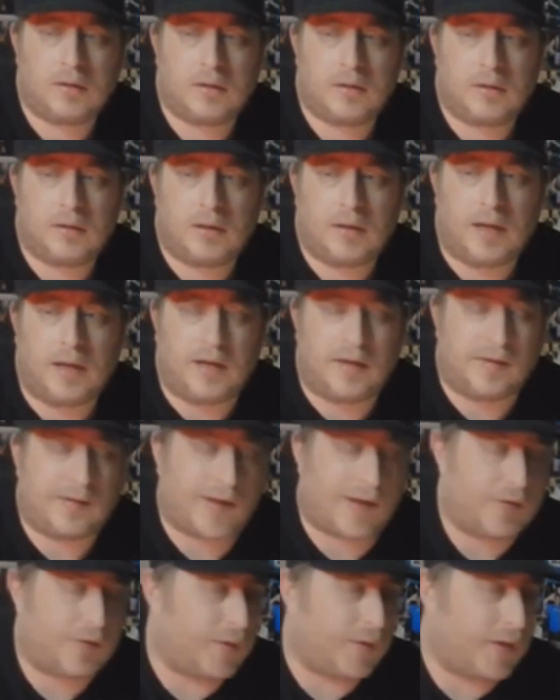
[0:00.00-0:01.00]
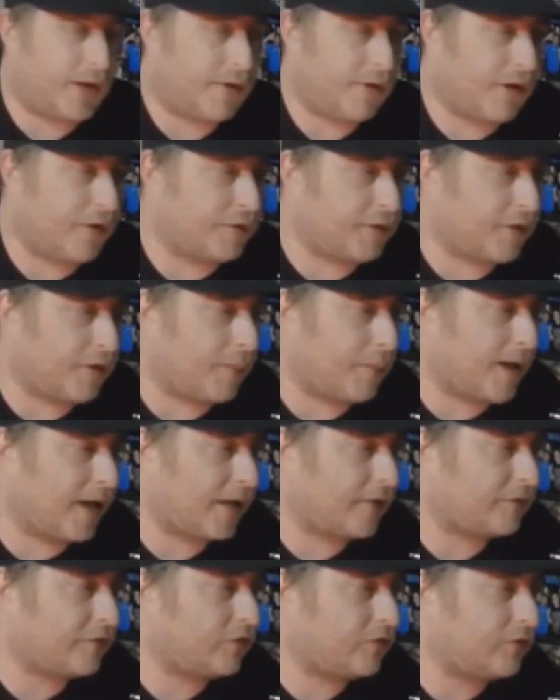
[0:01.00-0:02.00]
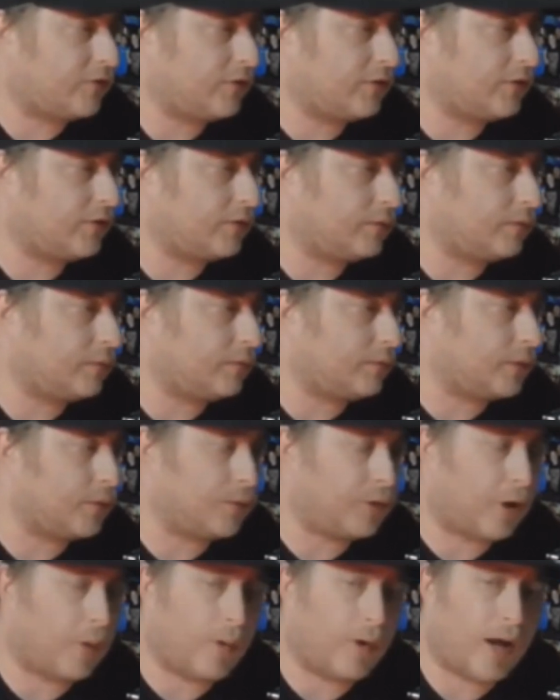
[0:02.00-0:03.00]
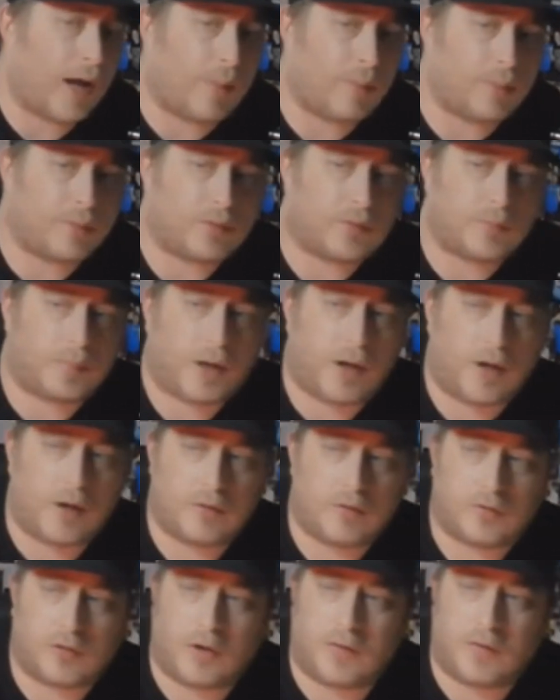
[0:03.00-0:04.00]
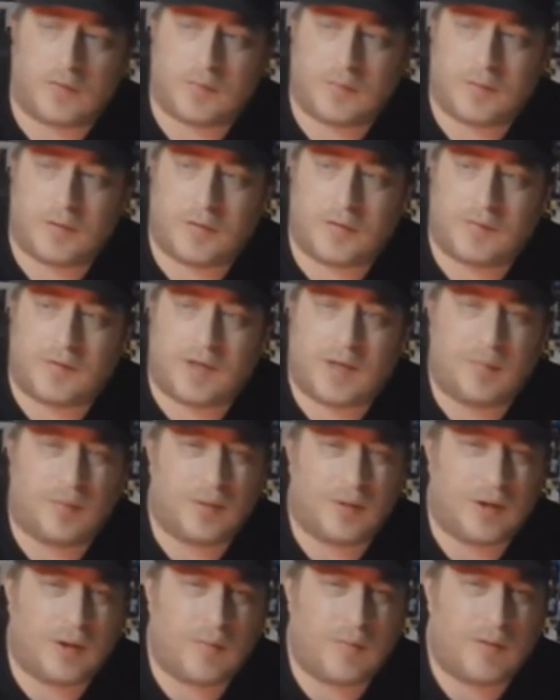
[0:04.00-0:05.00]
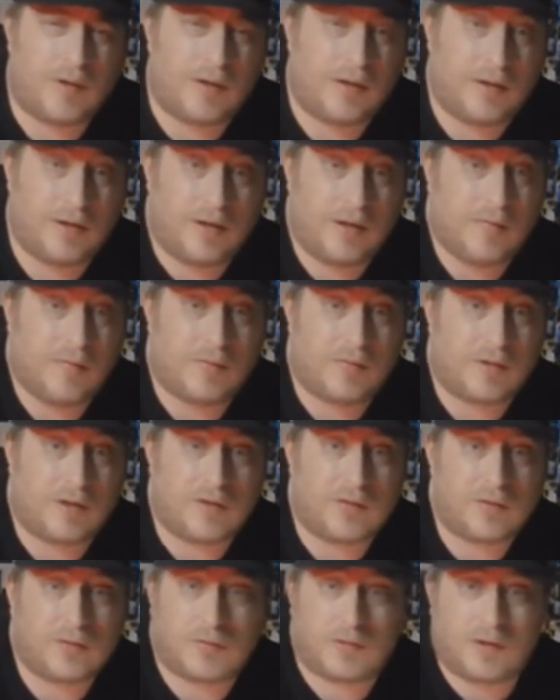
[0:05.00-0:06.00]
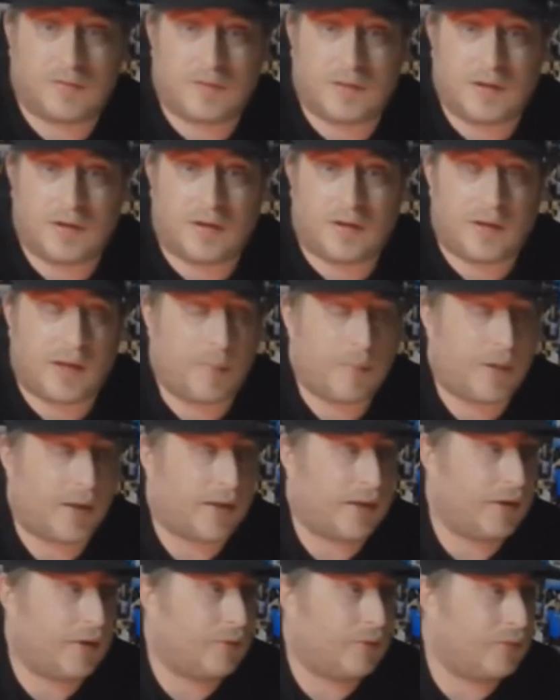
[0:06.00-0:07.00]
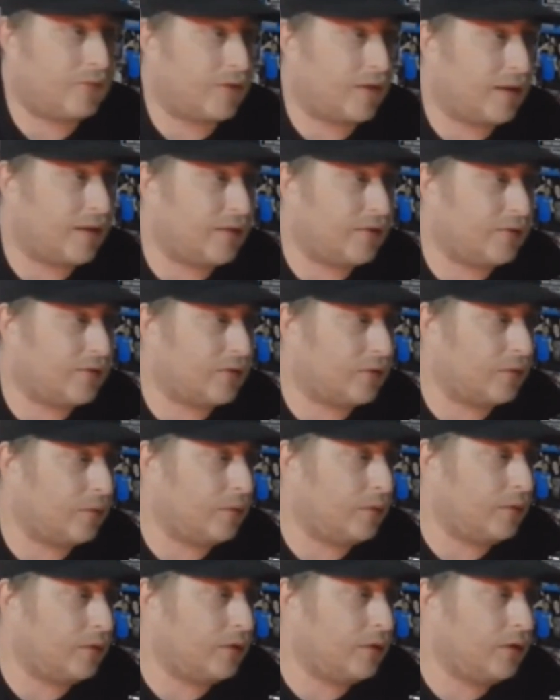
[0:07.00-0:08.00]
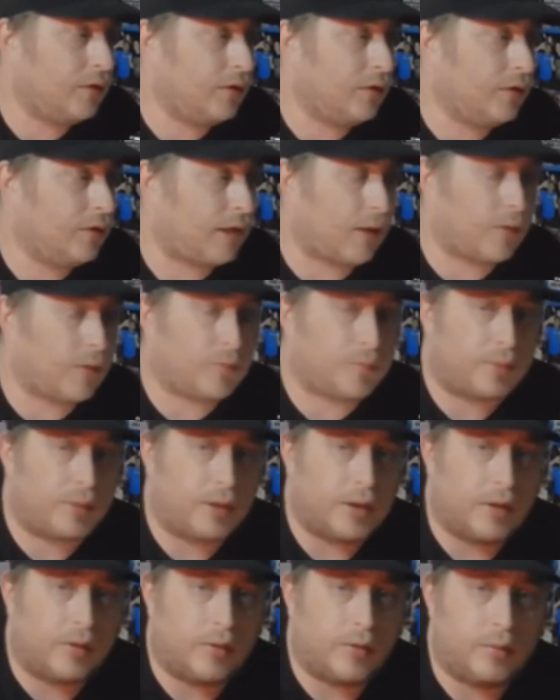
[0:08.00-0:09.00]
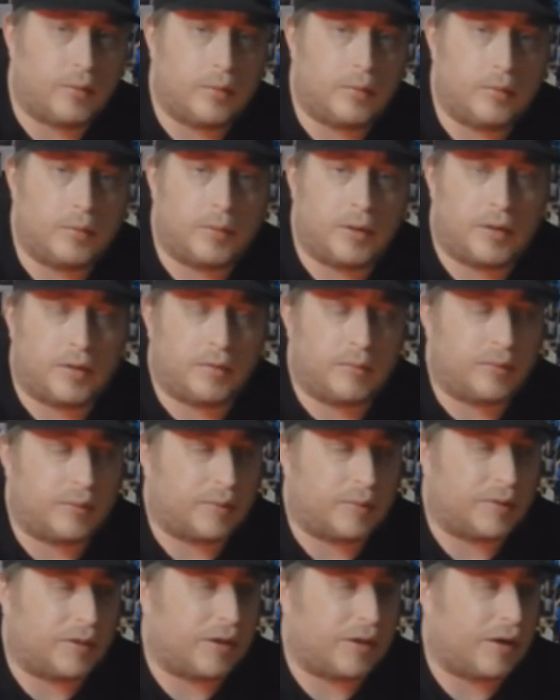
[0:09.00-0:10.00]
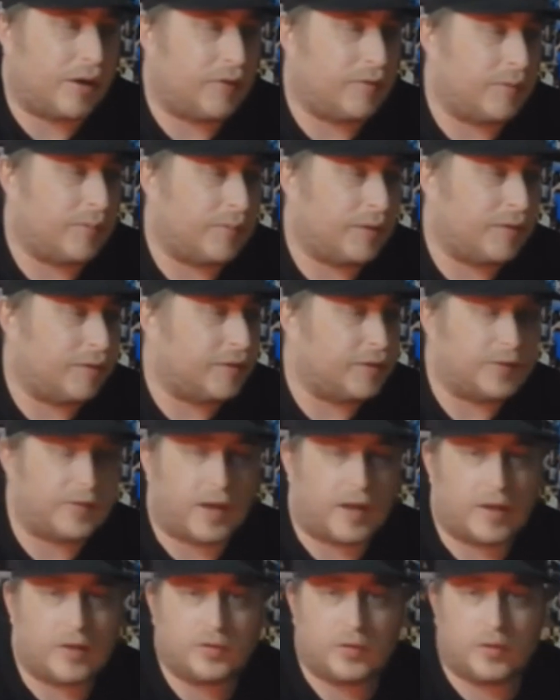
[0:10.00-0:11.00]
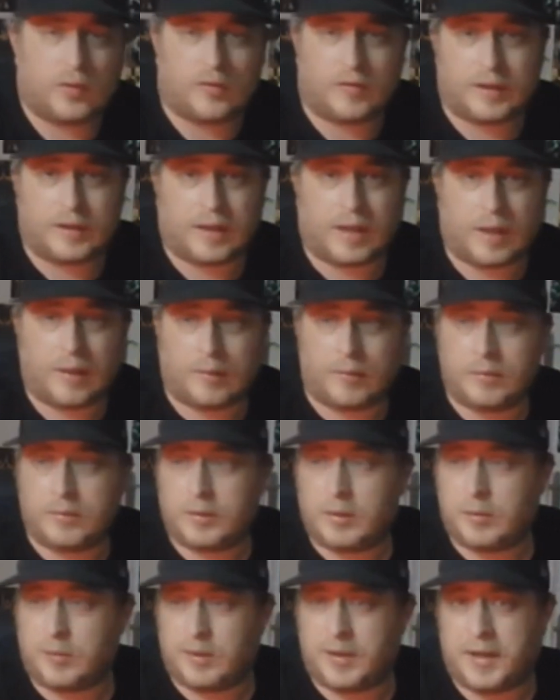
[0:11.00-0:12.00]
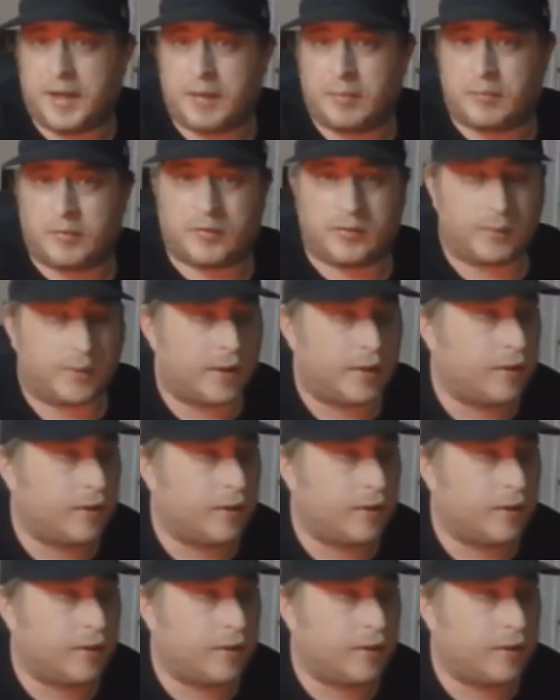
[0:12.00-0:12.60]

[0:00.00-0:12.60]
And he attacks Flair after the match. We all know what happens. Pile drives him on the table. You never really saw anything like that back in those days. So that was pretty cool. But we're kind of oblivious to that sort of thing now. We're numb to it.